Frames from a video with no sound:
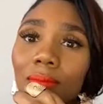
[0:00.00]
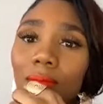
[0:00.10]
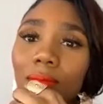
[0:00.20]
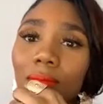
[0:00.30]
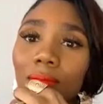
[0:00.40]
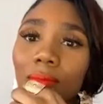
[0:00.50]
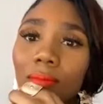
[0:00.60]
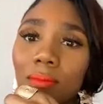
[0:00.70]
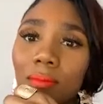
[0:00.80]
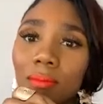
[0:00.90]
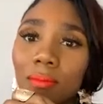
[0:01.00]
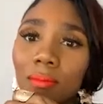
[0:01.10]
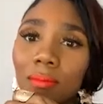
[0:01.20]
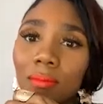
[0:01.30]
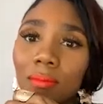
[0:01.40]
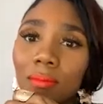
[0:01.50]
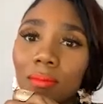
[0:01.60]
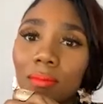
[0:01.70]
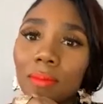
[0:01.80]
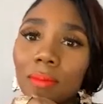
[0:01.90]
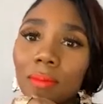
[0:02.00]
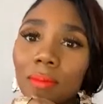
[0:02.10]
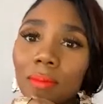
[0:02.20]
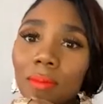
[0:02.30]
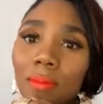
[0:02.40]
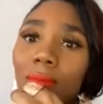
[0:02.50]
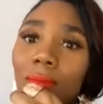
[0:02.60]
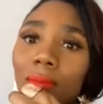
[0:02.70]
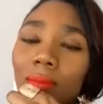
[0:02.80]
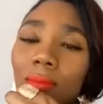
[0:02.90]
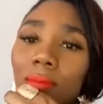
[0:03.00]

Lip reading: (silent)